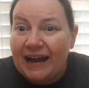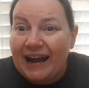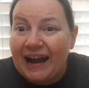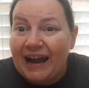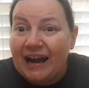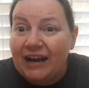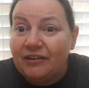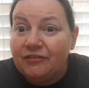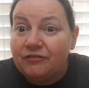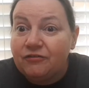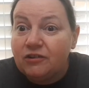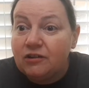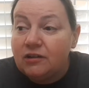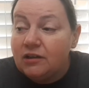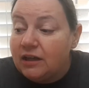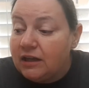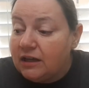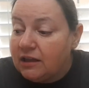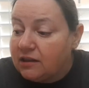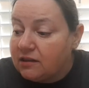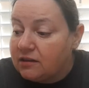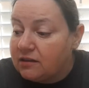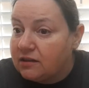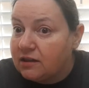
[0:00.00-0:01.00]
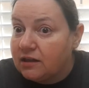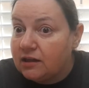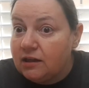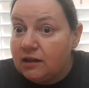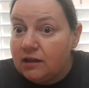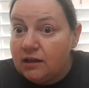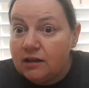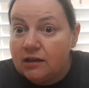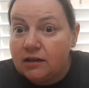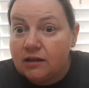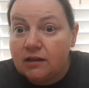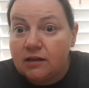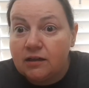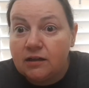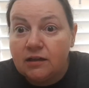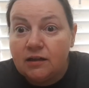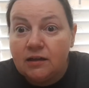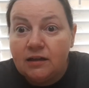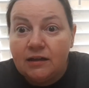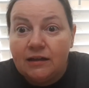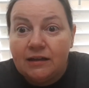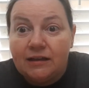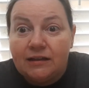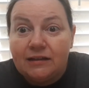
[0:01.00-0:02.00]
I really think
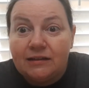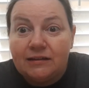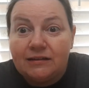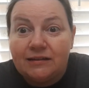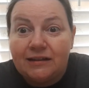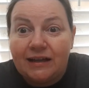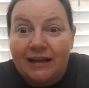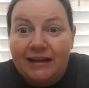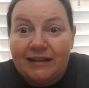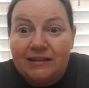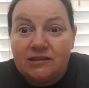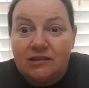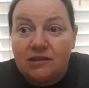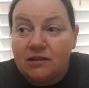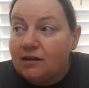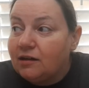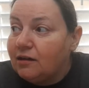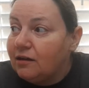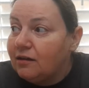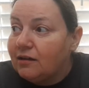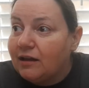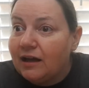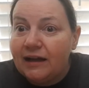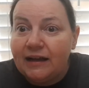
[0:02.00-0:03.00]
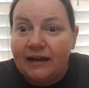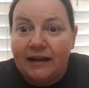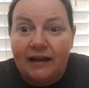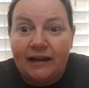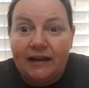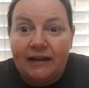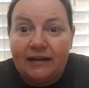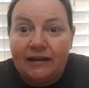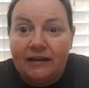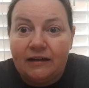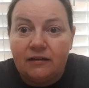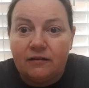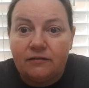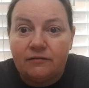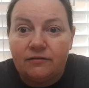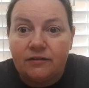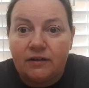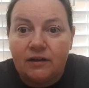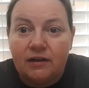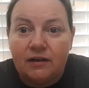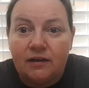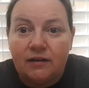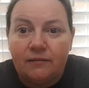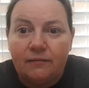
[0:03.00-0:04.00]
that's all I have.
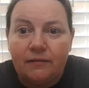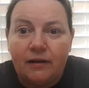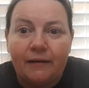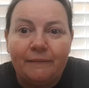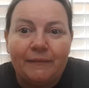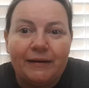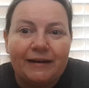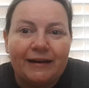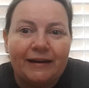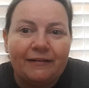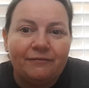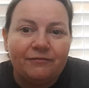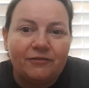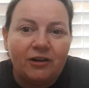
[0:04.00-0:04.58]
Um, I mean, I've